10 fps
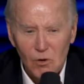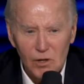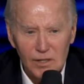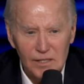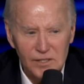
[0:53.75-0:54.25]

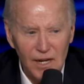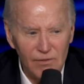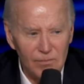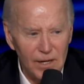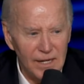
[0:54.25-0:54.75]
Court has
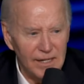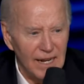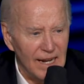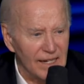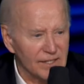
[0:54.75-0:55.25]
never
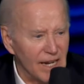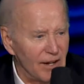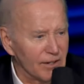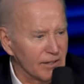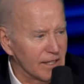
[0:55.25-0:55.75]
been as
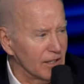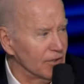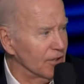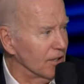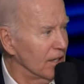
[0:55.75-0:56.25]
out of
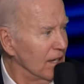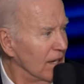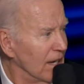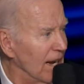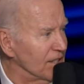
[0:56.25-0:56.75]
kilter
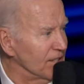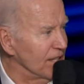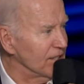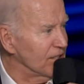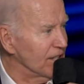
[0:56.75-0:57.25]
as
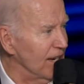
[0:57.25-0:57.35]
it is